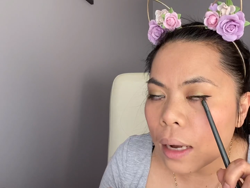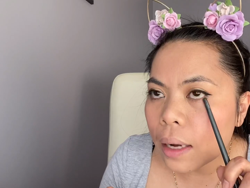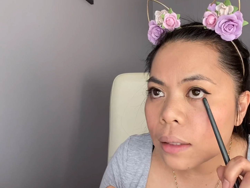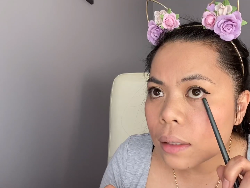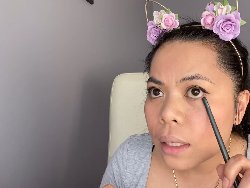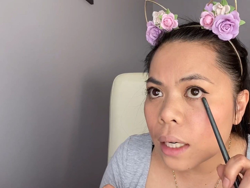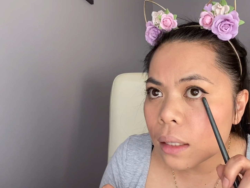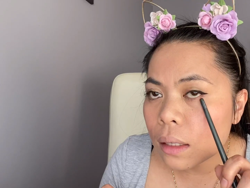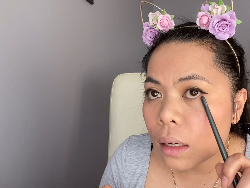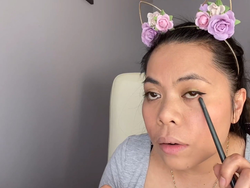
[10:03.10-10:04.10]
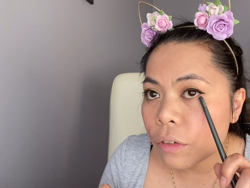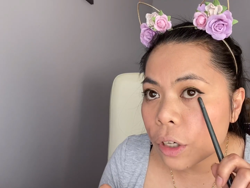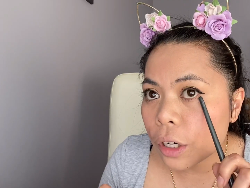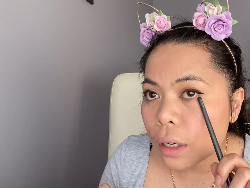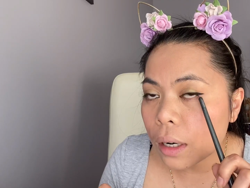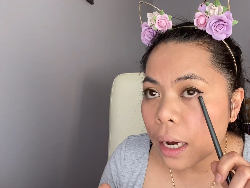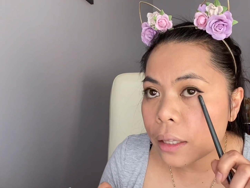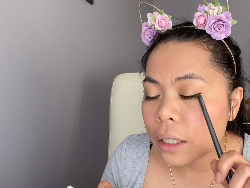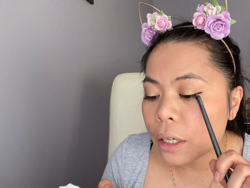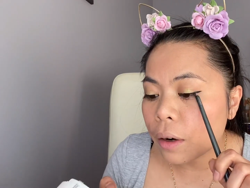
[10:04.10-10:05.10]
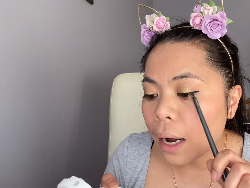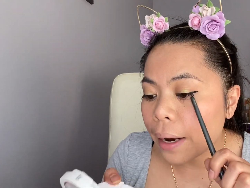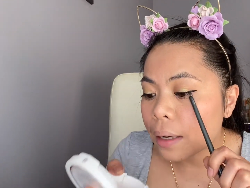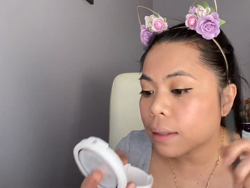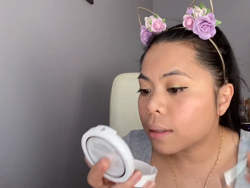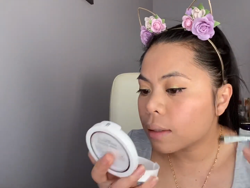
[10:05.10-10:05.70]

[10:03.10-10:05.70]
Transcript: outskirts of your, under your eyes.